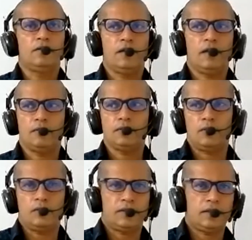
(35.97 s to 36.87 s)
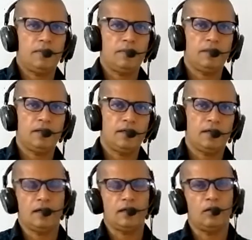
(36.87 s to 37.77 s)
We have a short-term memory
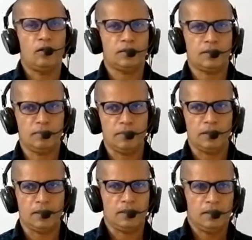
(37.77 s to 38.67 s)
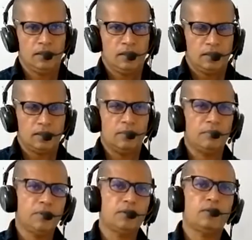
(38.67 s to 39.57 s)
and a long-term memory. The
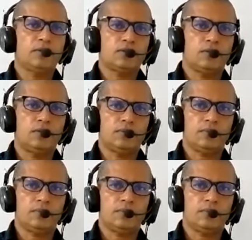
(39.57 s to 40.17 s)
computer also